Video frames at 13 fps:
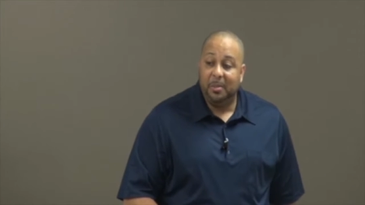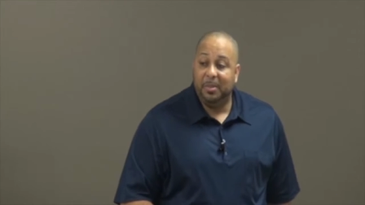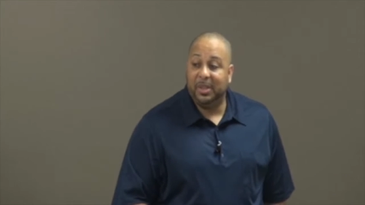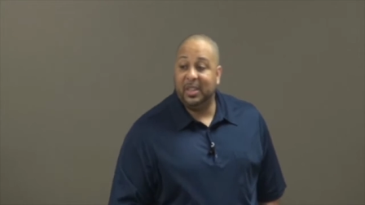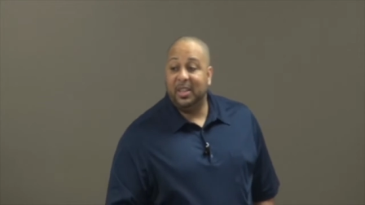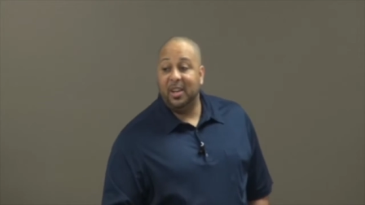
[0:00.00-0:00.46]

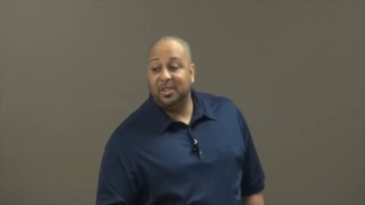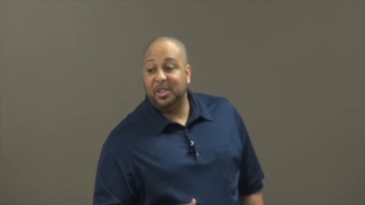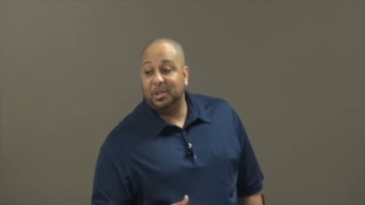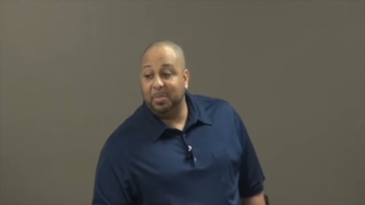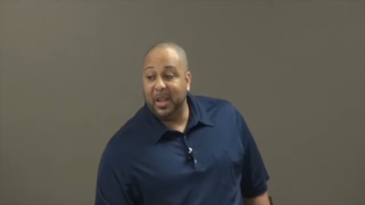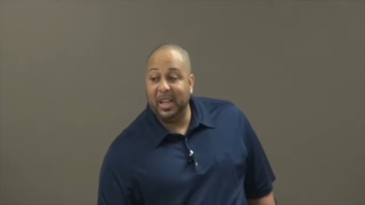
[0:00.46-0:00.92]
But then there's
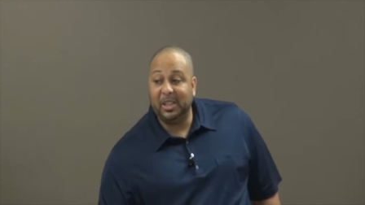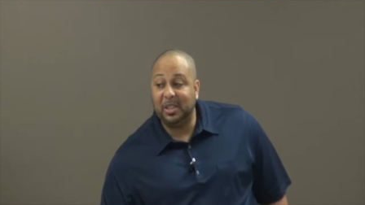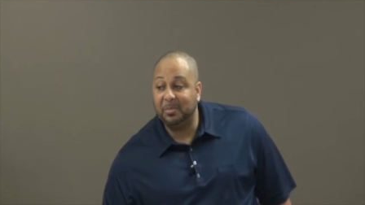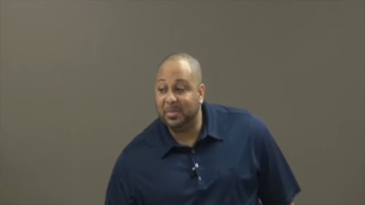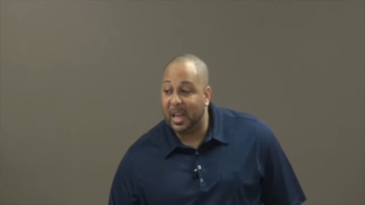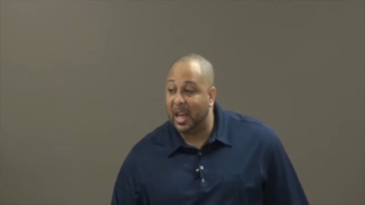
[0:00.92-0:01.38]
this place
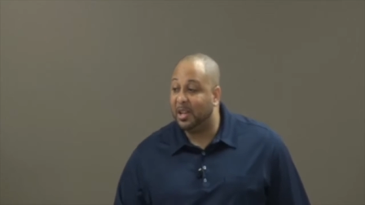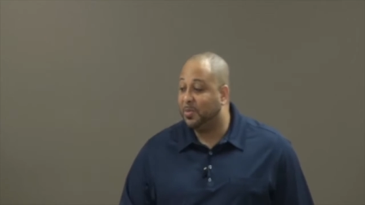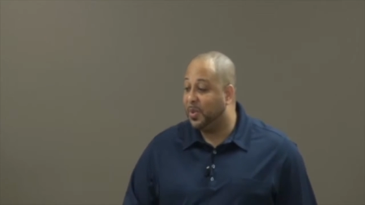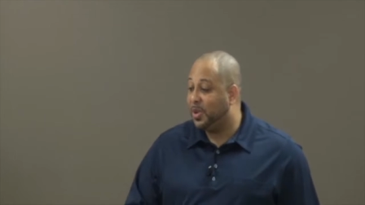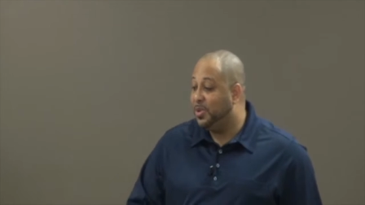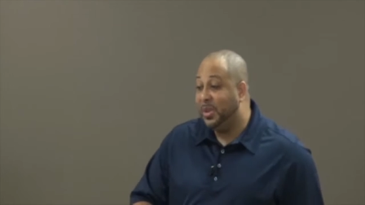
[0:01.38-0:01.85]
sometimes
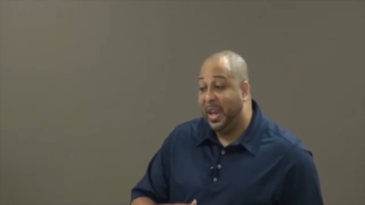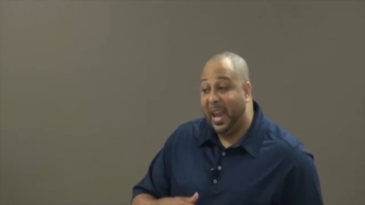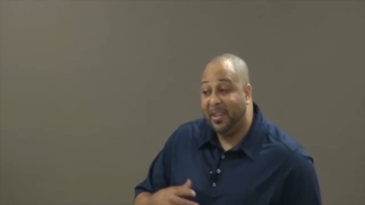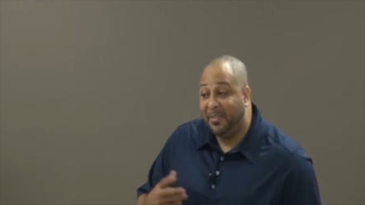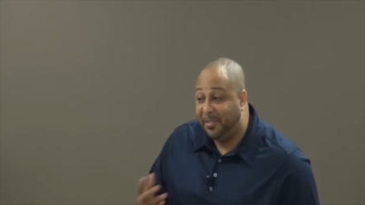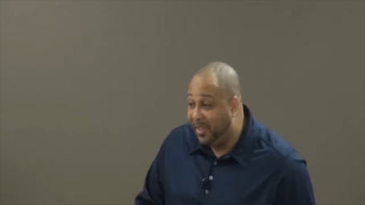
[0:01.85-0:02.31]
where you
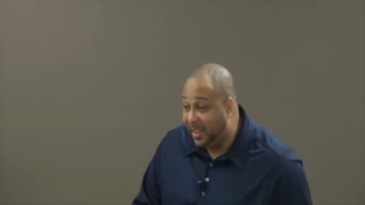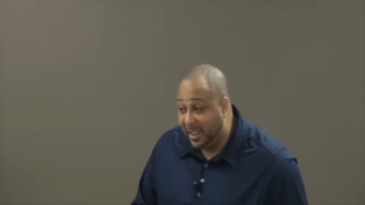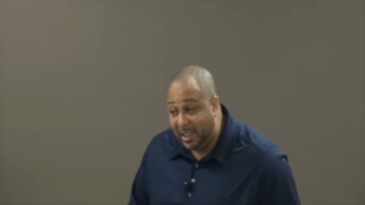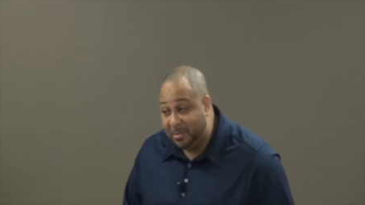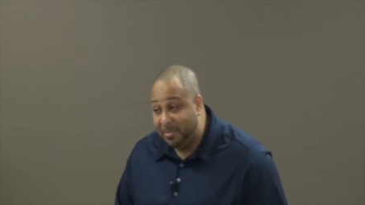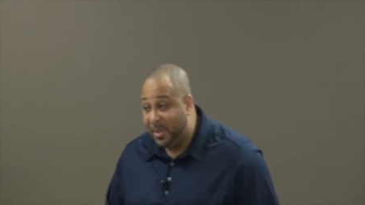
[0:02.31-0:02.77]
can't
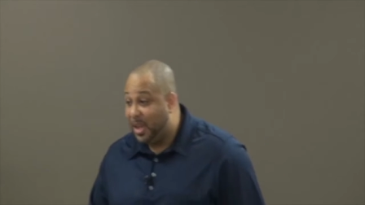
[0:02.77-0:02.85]
feel Him,